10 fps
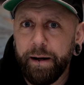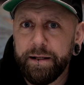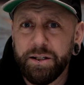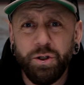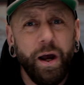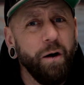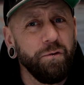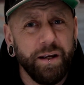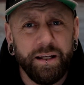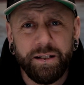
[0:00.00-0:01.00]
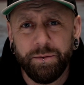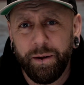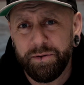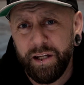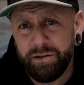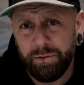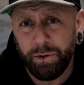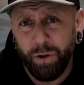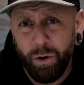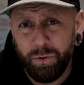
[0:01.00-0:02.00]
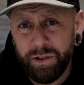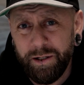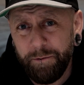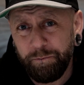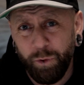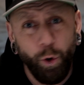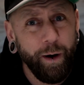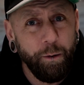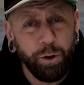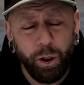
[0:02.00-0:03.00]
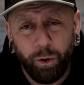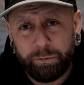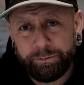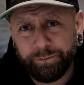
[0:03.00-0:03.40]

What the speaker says: Eh? So it's not healthy to be obsessed with McDonald's or alcohol,